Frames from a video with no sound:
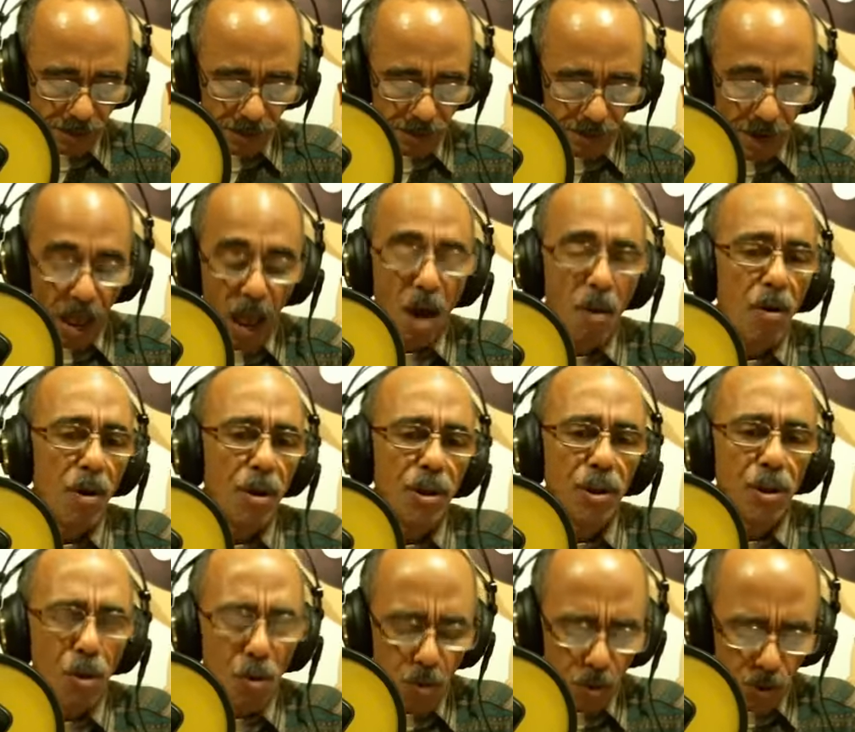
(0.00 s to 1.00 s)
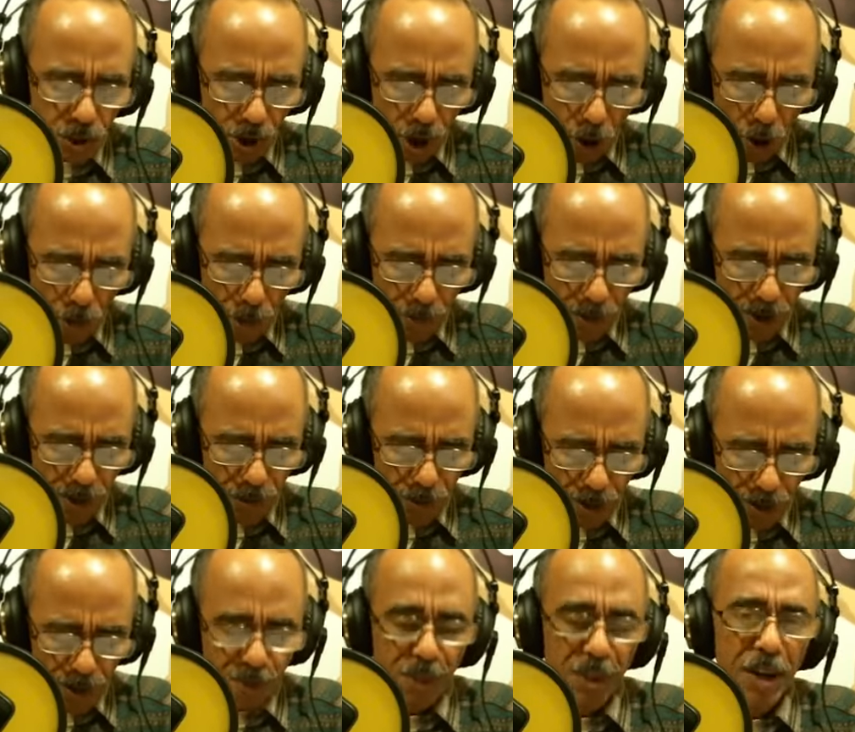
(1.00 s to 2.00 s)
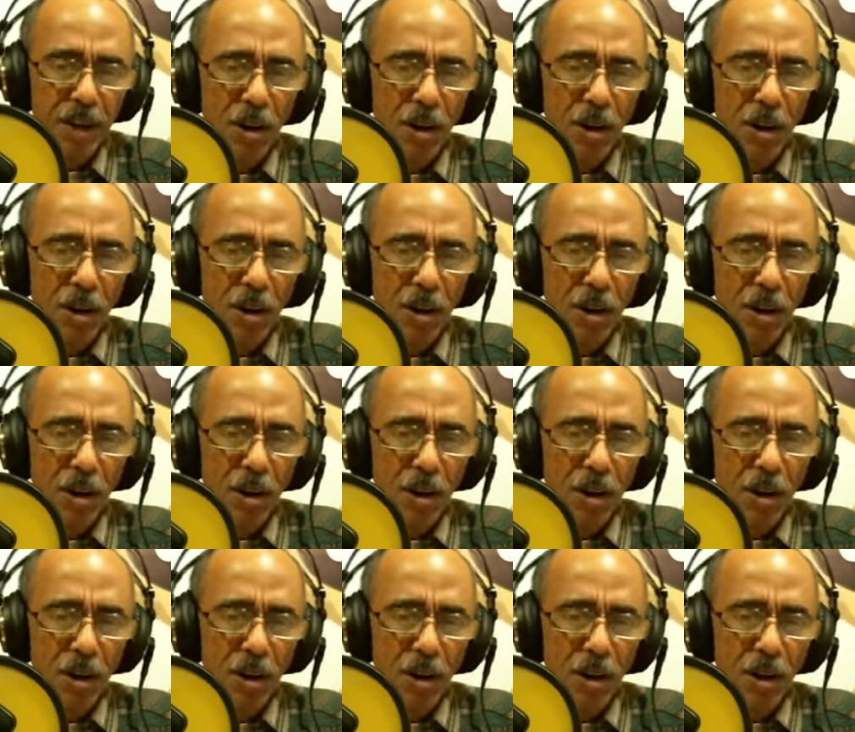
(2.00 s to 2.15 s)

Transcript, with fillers: And how are you coping with it